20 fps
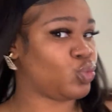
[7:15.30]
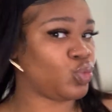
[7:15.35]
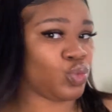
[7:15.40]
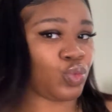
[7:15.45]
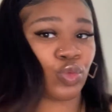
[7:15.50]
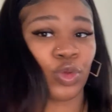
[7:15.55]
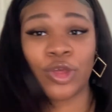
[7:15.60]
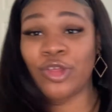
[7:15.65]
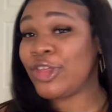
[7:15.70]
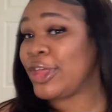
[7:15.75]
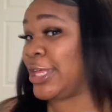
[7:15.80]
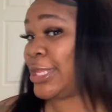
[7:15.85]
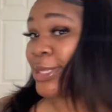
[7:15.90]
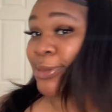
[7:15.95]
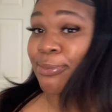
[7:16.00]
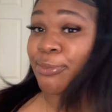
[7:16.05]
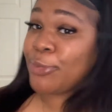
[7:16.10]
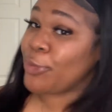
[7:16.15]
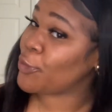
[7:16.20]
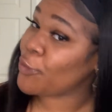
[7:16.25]
She's
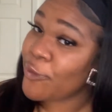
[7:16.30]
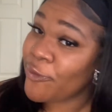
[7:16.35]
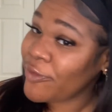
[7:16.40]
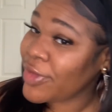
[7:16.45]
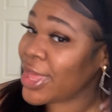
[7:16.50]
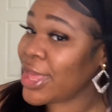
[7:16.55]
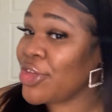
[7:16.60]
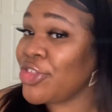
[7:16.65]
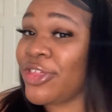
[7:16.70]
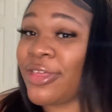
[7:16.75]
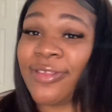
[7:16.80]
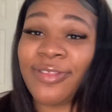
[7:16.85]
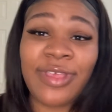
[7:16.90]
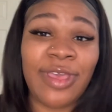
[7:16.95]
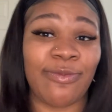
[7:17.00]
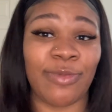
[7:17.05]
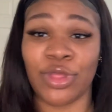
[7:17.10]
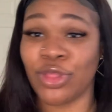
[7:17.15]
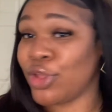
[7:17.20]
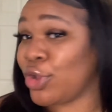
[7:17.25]
moving. She's
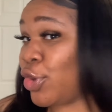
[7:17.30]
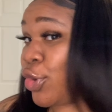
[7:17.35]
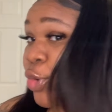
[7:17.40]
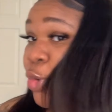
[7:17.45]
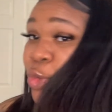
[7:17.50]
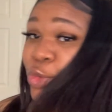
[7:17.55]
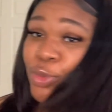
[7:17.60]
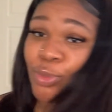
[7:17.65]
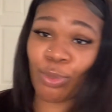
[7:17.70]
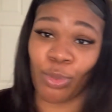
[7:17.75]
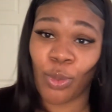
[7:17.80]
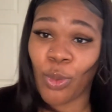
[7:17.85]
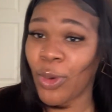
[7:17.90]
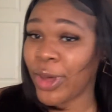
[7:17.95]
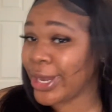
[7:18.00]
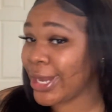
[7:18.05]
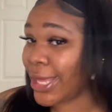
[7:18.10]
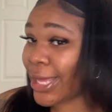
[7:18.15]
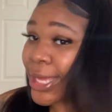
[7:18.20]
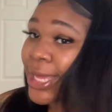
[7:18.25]
giving the girls
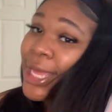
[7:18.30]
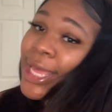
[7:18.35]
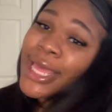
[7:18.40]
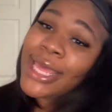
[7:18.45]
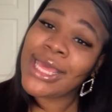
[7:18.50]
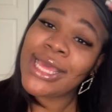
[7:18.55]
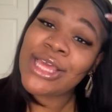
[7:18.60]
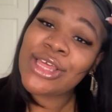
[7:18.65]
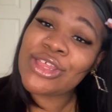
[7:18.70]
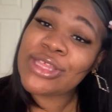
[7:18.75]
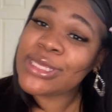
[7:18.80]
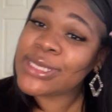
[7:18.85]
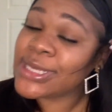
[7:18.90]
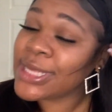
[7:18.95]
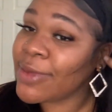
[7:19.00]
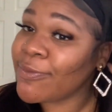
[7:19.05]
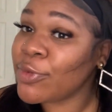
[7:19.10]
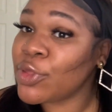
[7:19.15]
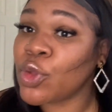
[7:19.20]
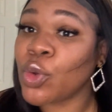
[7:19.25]
body. She's
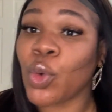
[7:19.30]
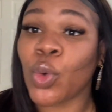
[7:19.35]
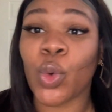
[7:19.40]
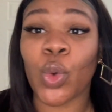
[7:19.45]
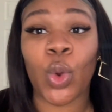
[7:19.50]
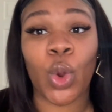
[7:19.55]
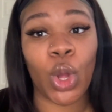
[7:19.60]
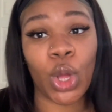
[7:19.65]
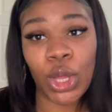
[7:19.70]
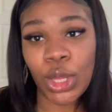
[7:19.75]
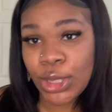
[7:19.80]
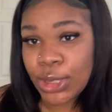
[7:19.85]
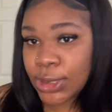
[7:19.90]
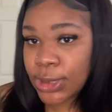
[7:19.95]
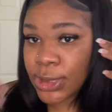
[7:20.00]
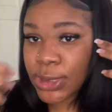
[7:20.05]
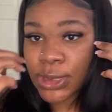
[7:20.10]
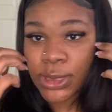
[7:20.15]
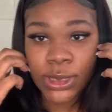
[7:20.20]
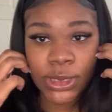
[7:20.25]
giving the
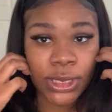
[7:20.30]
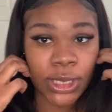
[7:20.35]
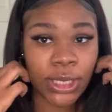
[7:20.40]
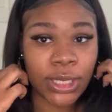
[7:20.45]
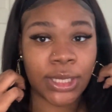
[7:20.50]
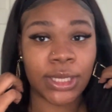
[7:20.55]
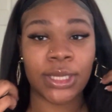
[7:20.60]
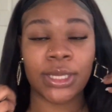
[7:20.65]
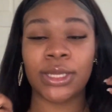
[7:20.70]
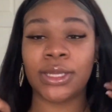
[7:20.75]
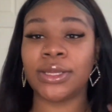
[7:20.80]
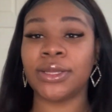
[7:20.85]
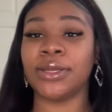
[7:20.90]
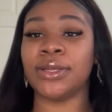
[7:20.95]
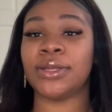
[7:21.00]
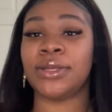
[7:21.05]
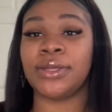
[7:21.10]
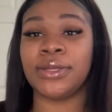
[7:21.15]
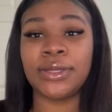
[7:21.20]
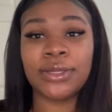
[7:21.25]
girls.
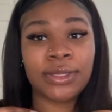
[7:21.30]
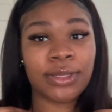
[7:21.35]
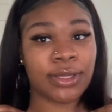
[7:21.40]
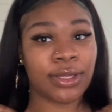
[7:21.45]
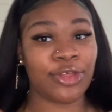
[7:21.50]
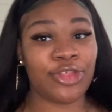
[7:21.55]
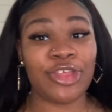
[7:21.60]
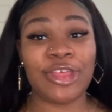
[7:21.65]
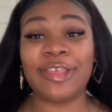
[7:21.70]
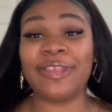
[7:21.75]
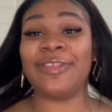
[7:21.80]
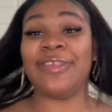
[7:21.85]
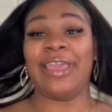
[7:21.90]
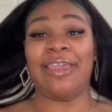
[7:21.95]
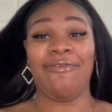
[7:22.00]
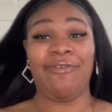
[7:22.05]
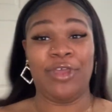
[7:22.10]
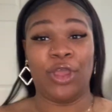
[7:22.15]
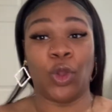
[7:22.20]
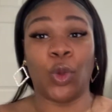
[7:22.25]
She's
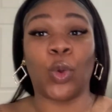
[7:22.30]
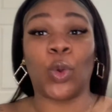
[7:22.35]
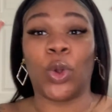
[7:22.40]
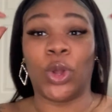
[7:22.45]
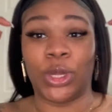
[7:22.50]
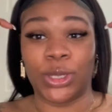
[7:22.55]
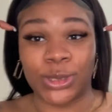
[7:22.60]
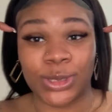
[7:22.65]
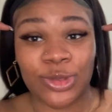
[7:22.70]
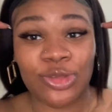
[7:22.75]
giving girls.